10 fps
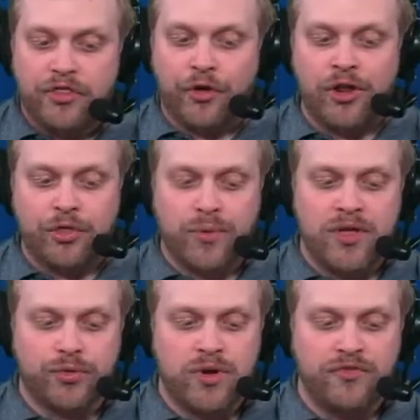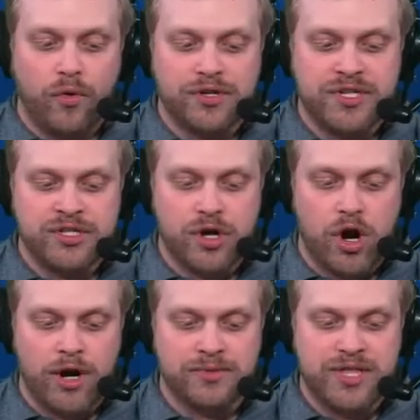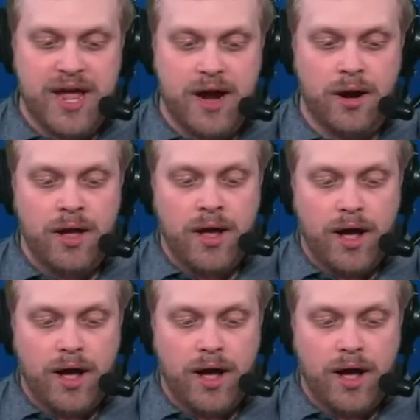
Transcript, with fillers: thirty-three and three-fourths inch arms there.